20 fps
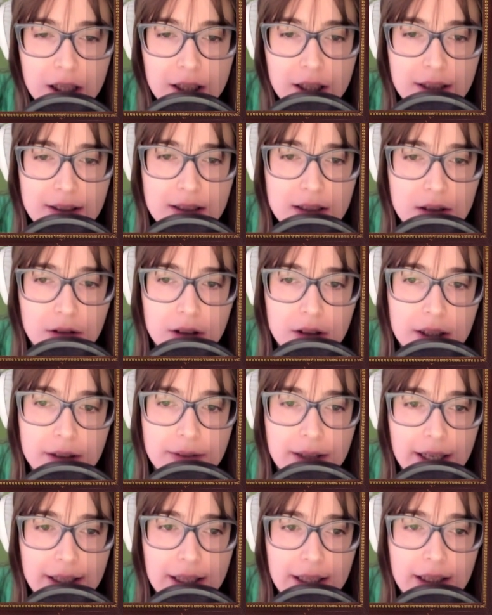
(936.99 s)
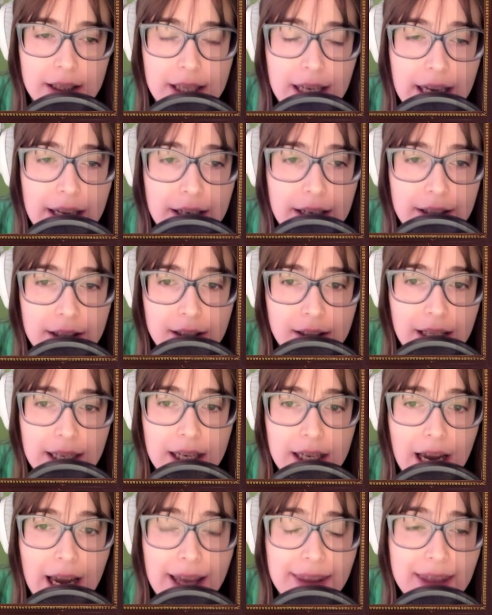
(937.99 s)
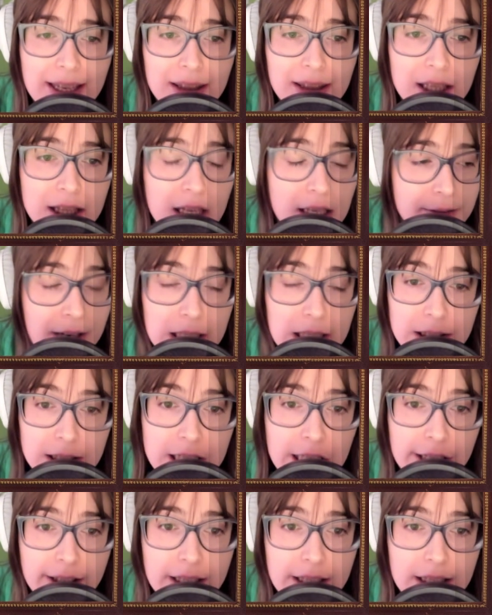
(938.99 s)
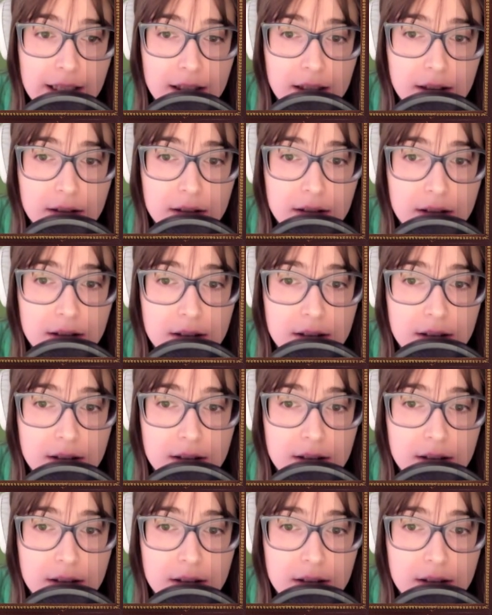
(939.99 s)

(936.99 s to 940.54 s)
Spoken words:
This is horrifying. Again, like, I think that the involuntary